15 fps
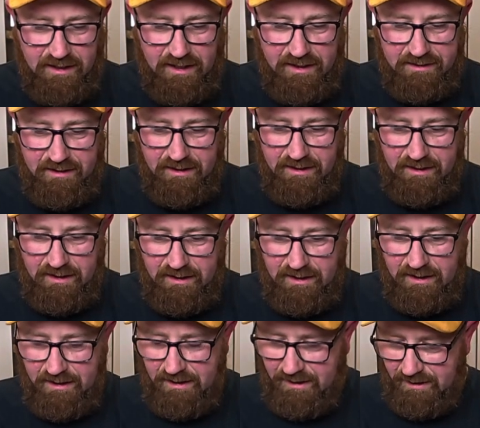I think
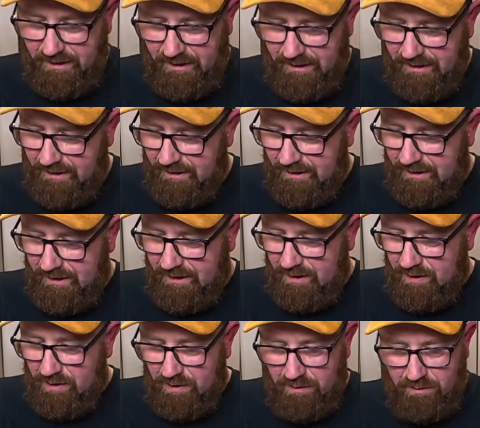
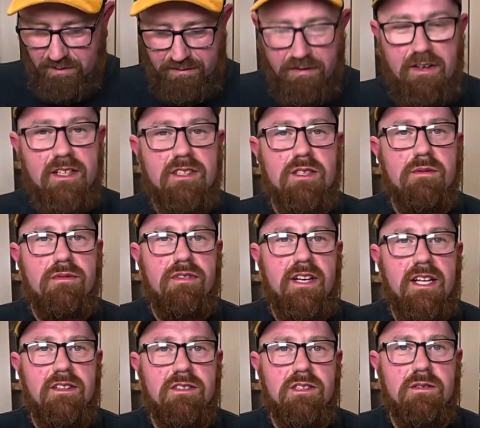we'll find something
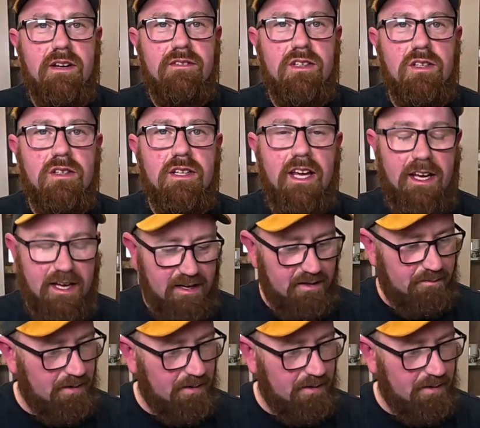else to have a look at, and